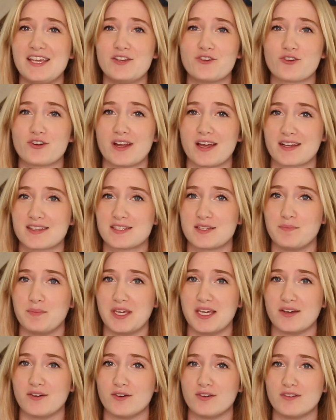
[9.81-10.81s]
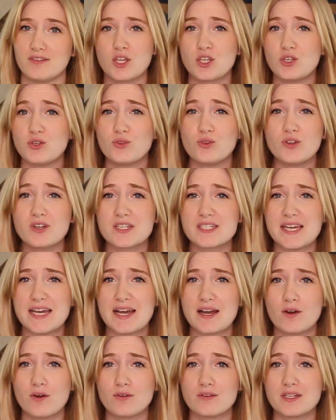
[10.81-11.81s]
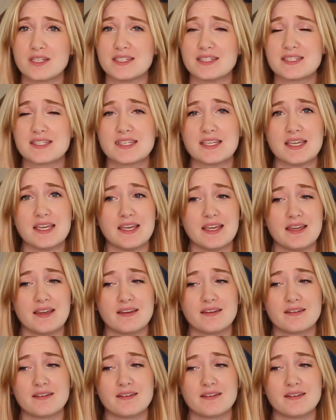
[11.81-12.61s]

eat your next meal, you look down and see